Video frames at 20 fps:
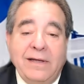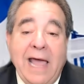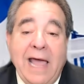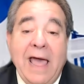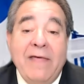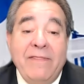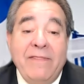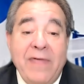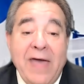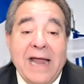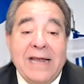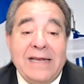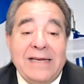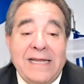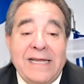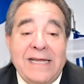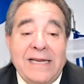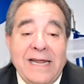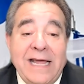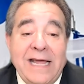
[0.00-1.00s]
And that
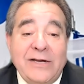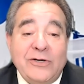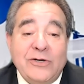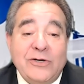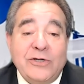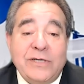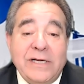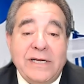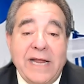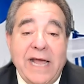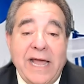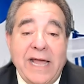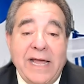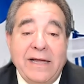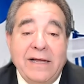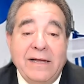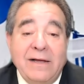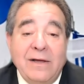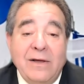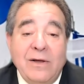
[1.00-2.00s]
teenager
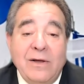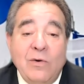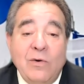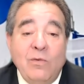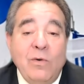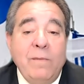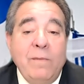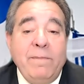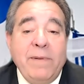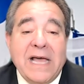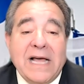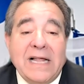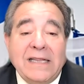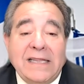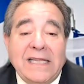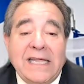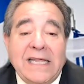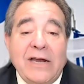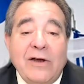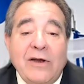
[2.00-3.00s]
today will be a
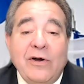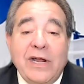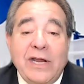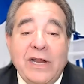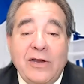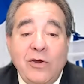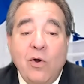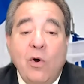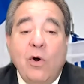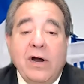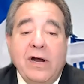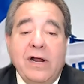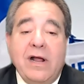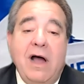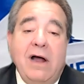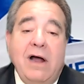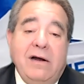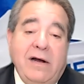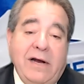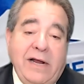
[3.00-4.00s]
leader in your
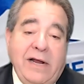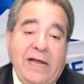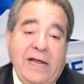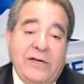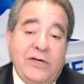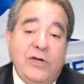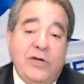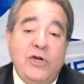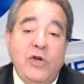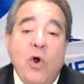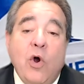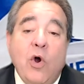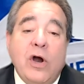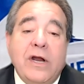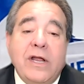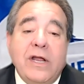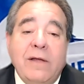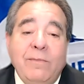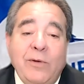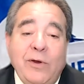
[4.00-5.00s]
congregation,
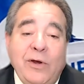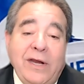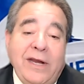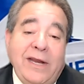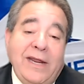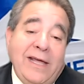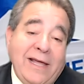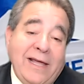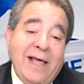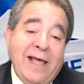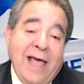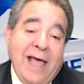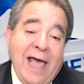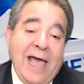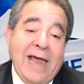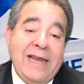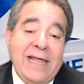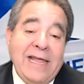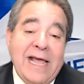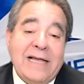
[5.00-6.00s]
your community,
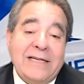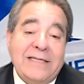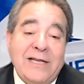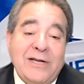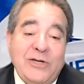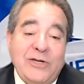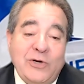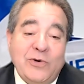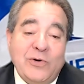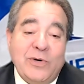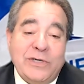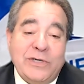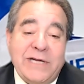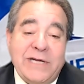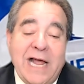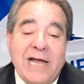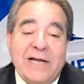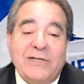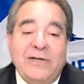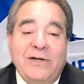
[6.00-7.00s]
and yes, at Jewish
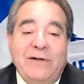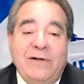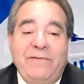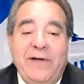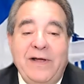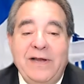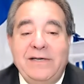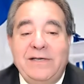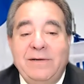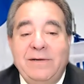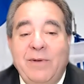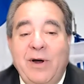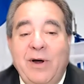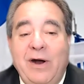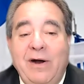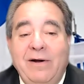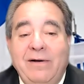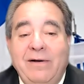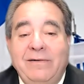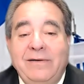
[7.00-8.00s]
National Fund
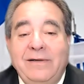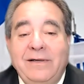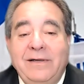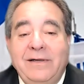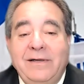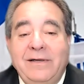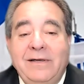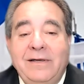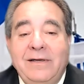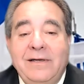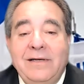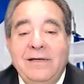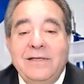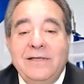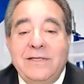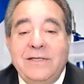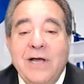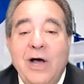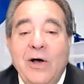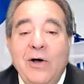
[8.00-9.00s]
tomorrow.
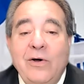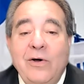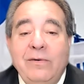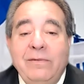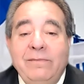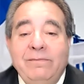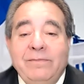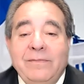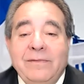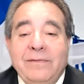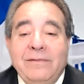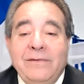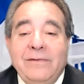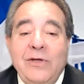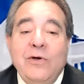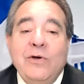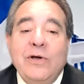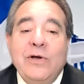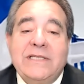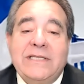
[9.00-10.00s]
So
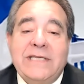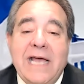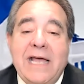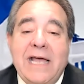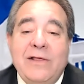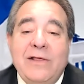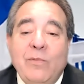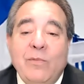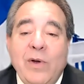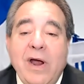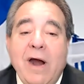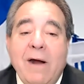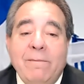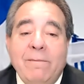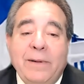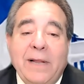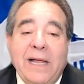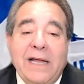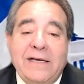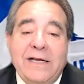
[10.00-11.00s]
you could say that we are
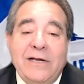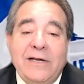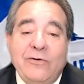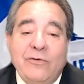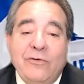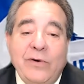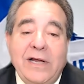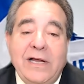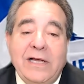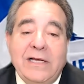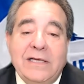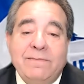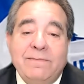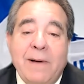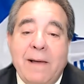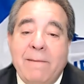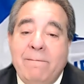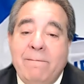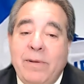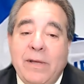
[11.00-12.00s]
planting trees
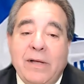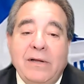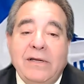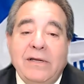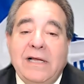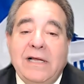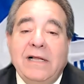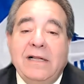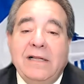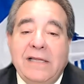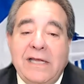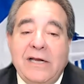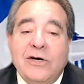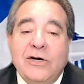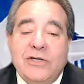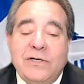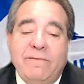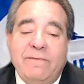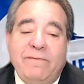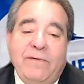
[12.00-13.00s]
by building a
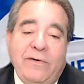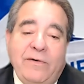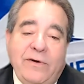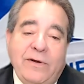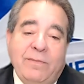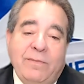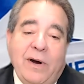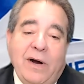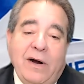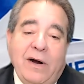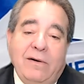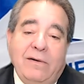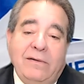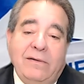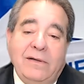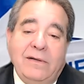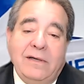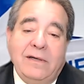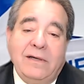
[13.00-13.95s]
leadership for tomorrow.